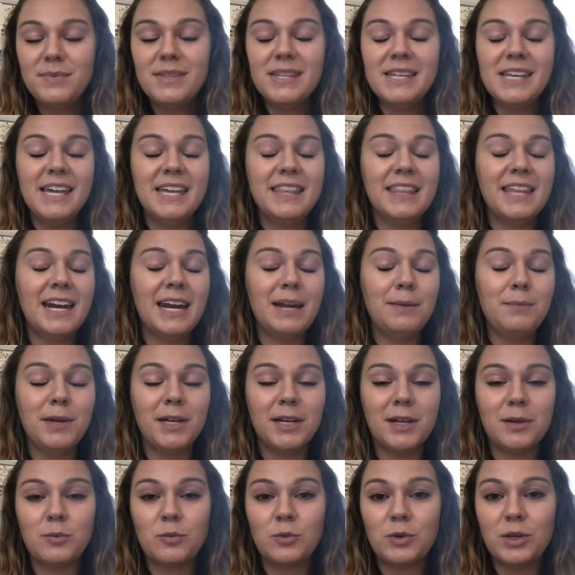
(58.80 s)
And then I
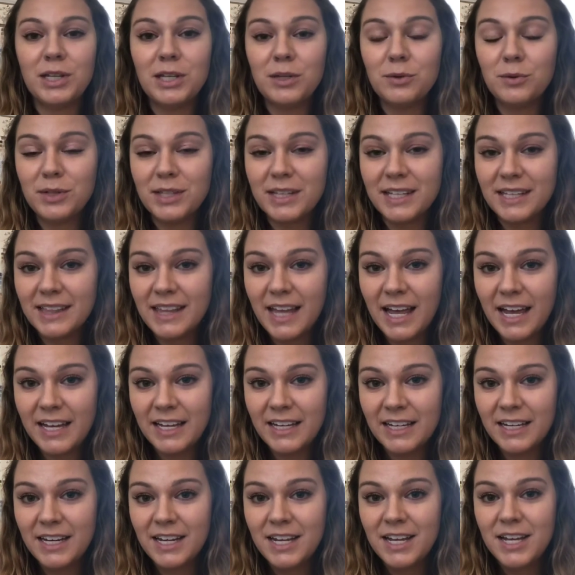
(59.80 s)
make them really, really
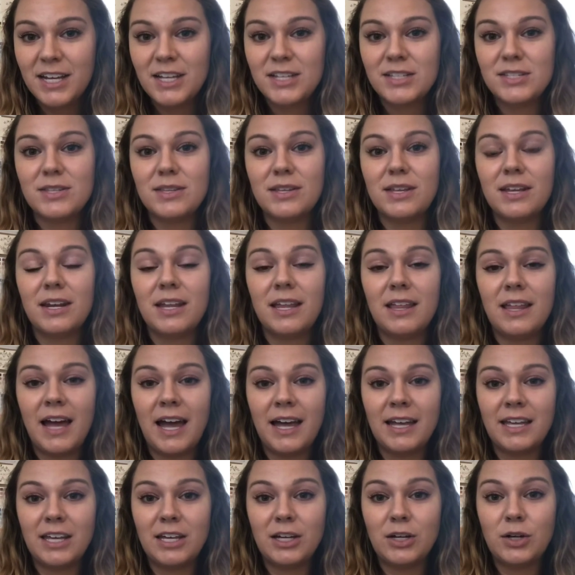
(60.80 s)
light so that
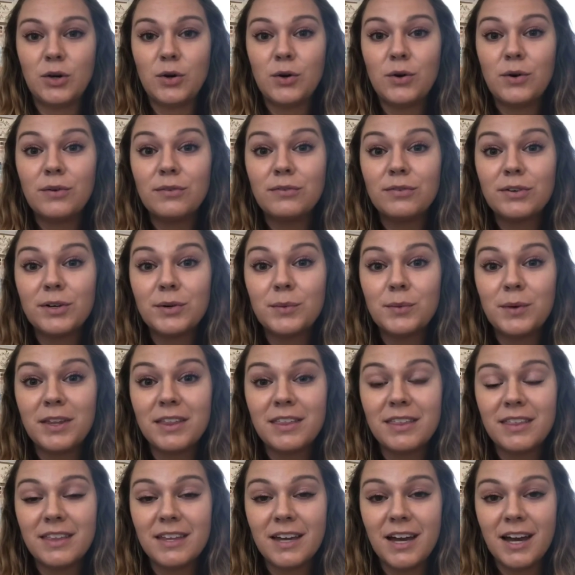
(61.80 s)
I can go over with
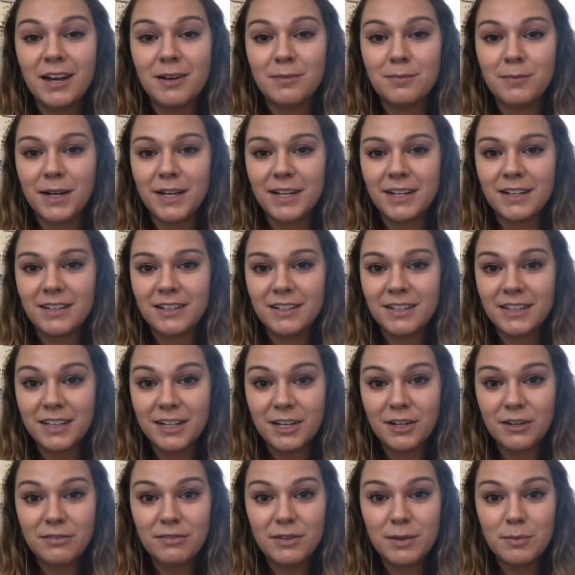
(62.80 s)
my calligraphy